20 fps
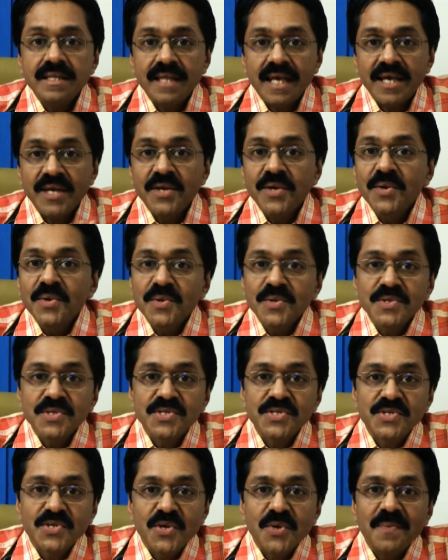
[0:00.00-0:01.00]
Thank you
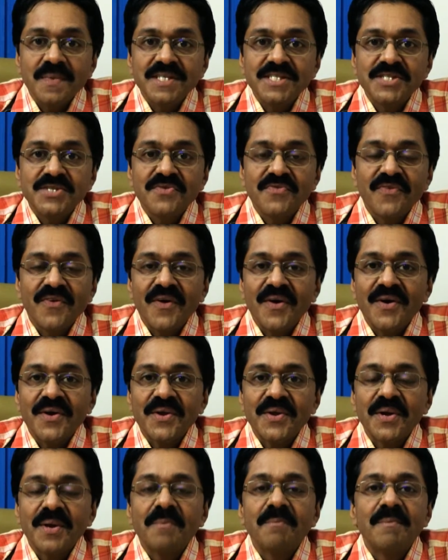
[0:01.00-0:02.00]
so much for
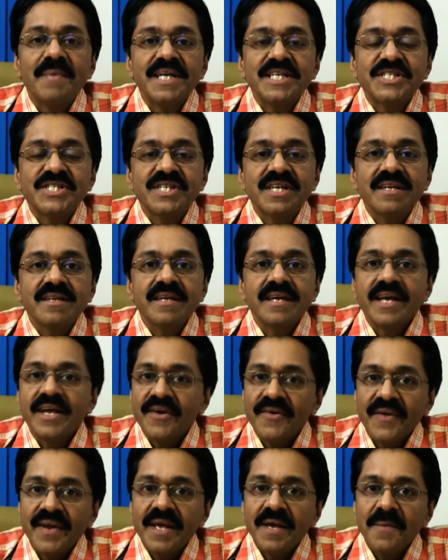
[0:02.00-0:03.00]
your patient
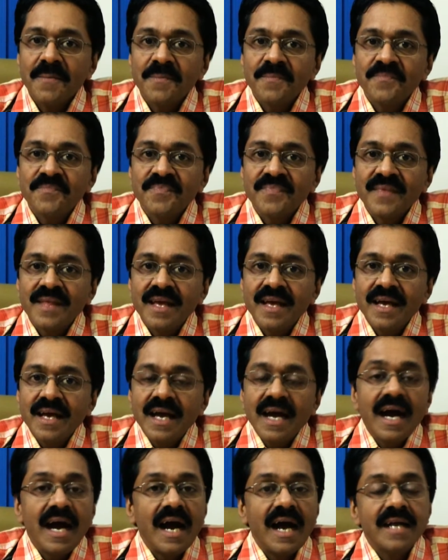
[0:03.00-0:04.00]
hearing.
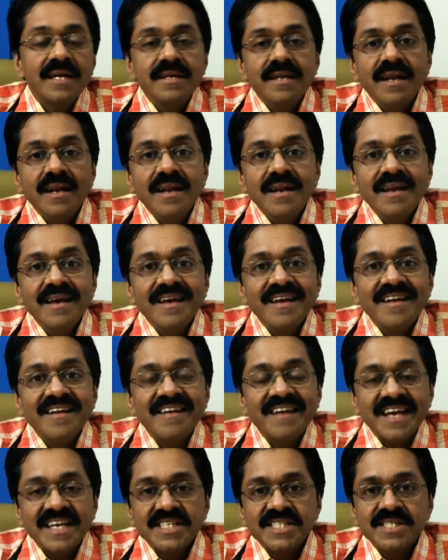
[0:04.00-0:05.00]
Until
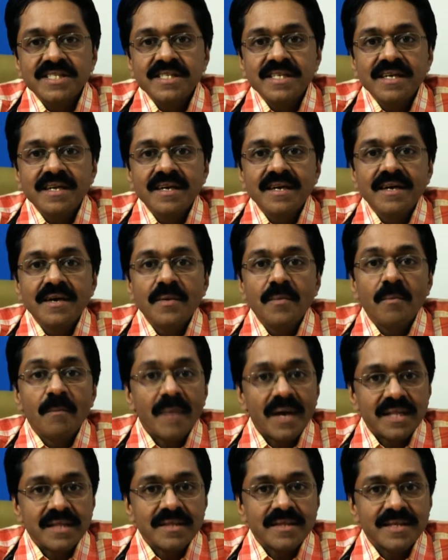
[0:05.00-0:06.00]
next
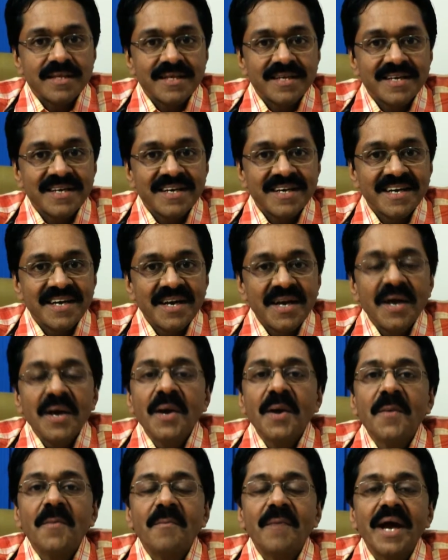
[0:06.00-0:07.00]
month,
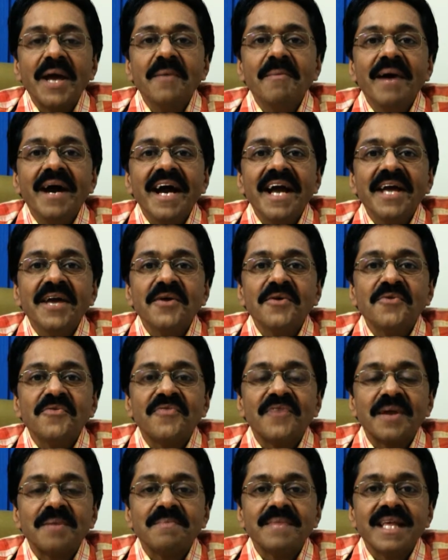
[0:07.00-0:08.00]
bye bye
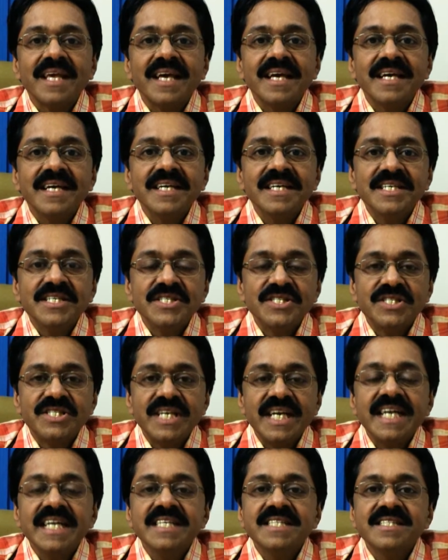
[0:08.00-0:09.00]
from the
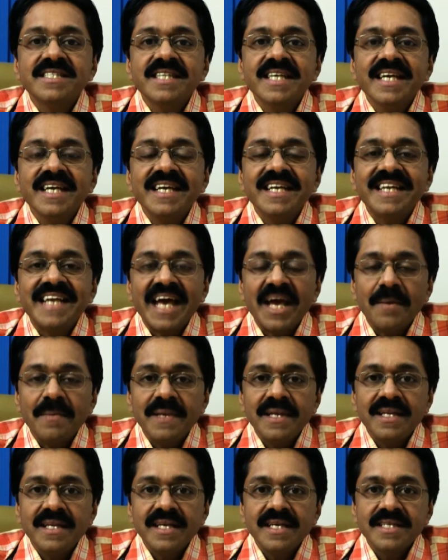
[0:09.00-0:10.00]
JDC
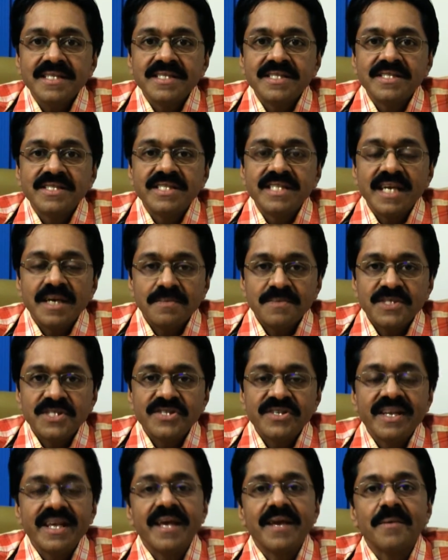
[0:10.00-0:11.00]
Diabetes
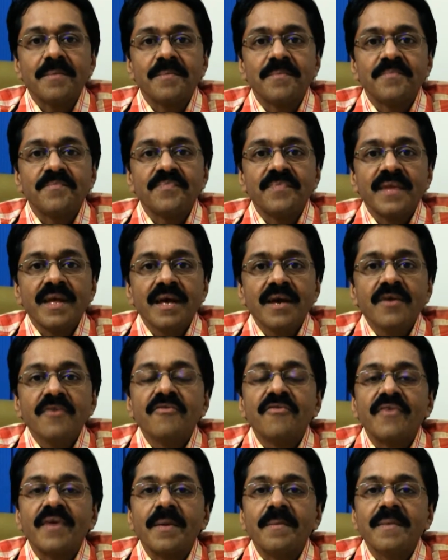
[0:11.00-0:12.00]
Germs team
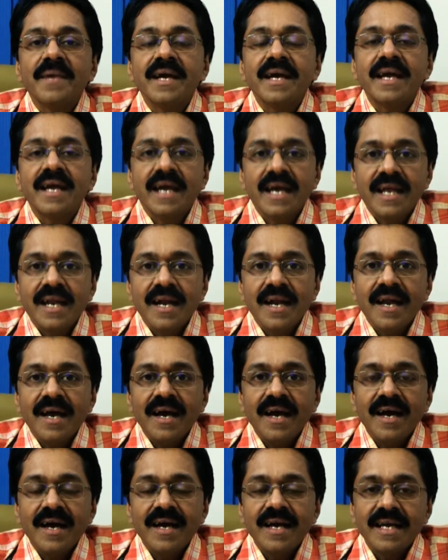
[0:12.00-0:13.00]
from
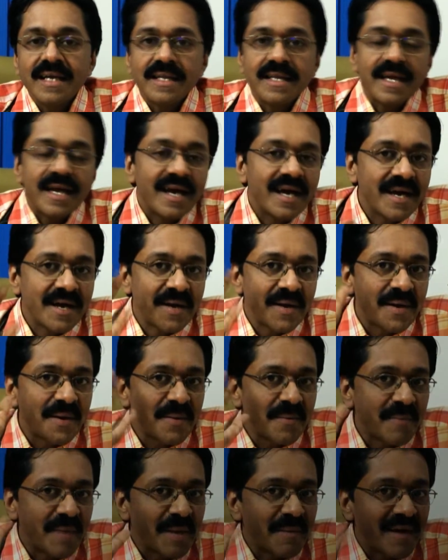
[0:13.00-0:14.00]
Kerala, India.
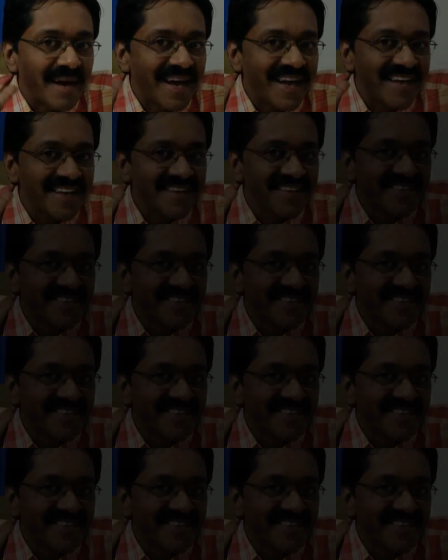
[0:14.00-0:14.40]
Bye bye.